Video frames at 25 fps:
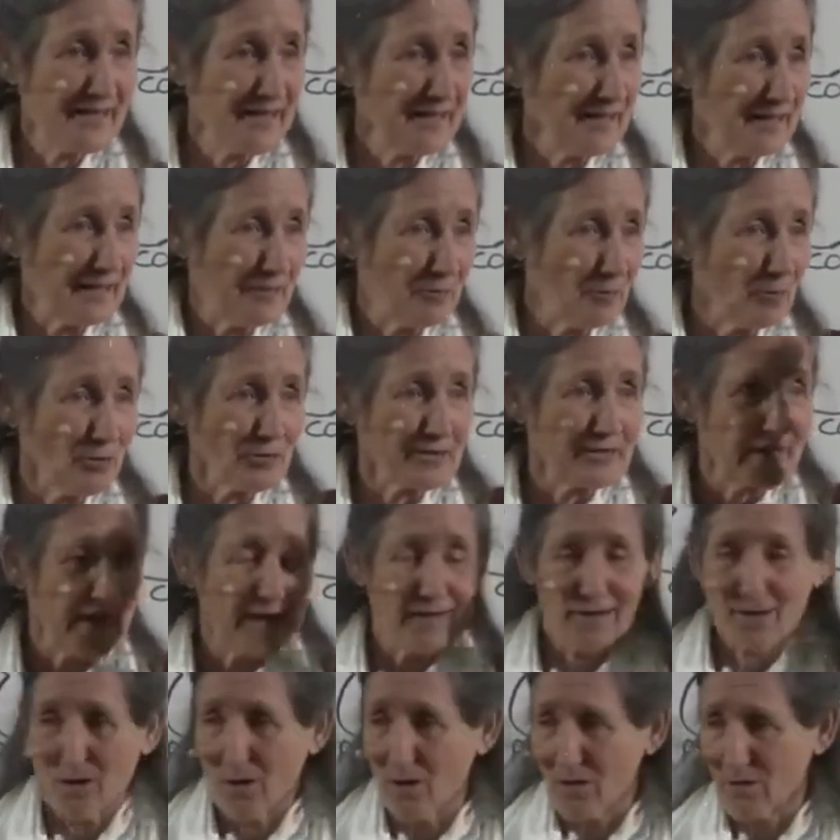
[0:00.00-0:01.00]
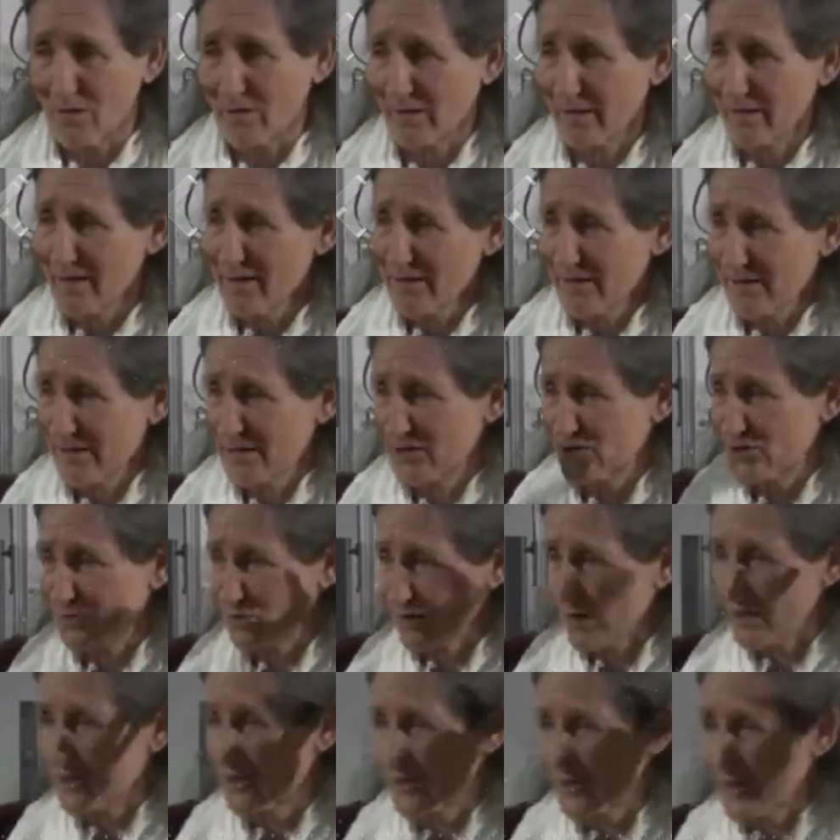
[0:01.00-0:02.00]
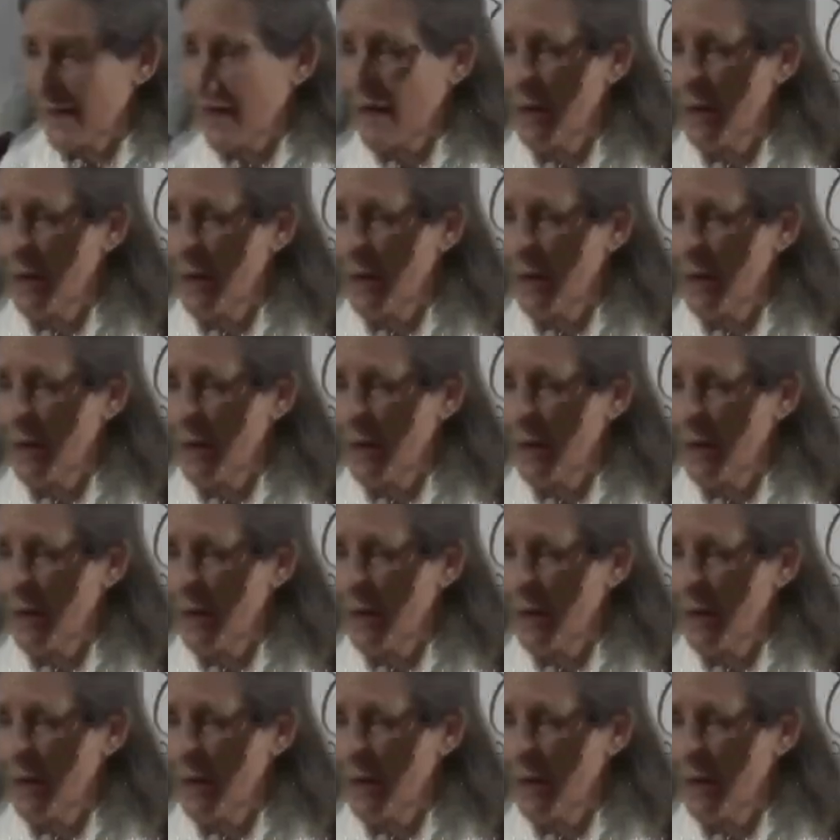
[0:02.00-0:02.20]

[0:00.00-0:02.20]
eating all day long. They're stressed